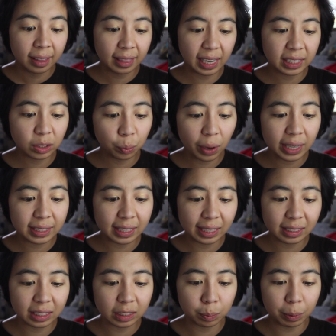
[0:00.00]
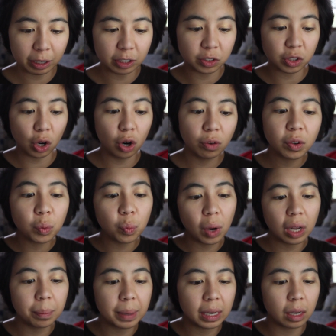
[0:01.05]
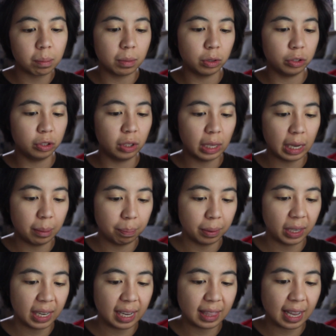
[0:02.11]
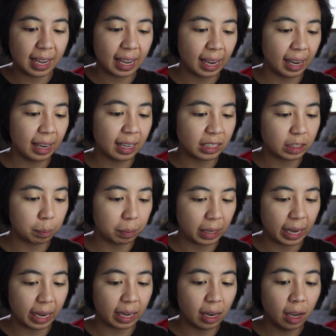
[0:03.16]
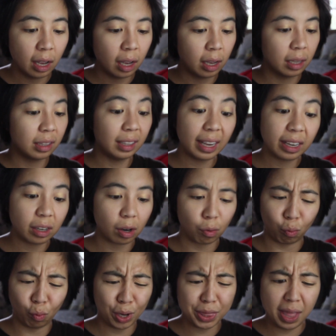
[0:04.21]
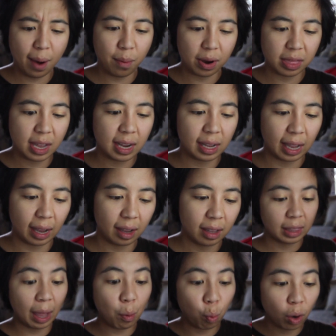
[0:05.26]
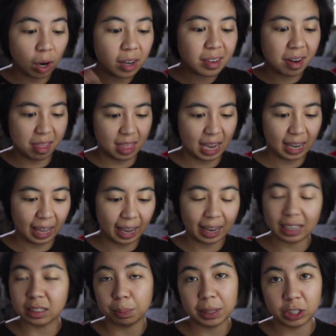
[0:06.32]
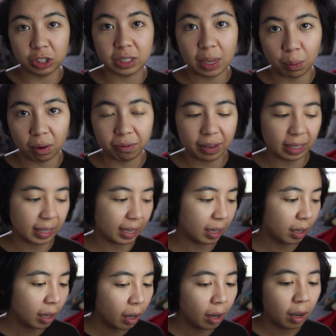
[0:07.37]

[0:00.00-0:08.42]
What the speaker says: That's why teens experience overwhelming emotional input and they can't explain later what they were thinking. They weren't thinking as much as they were feeling.